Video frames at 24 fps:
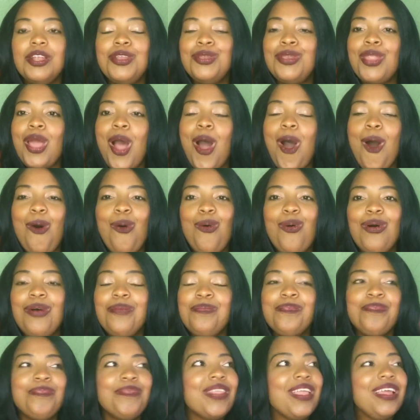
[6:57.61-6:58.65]

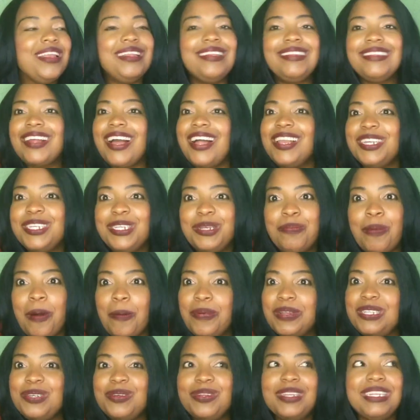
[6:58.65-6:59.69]
Now, the scholarship
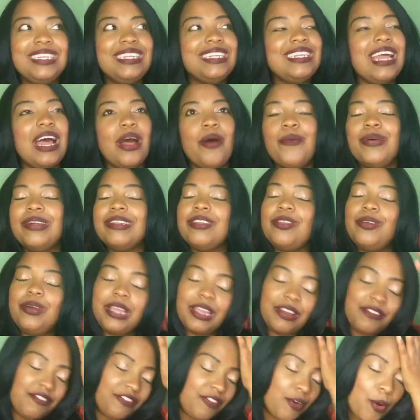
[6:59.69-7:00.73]
opportunity that I was
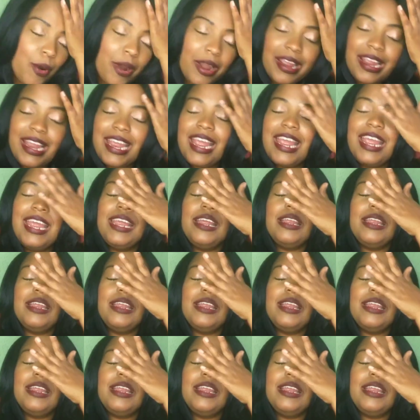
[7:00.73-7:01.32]
looking for,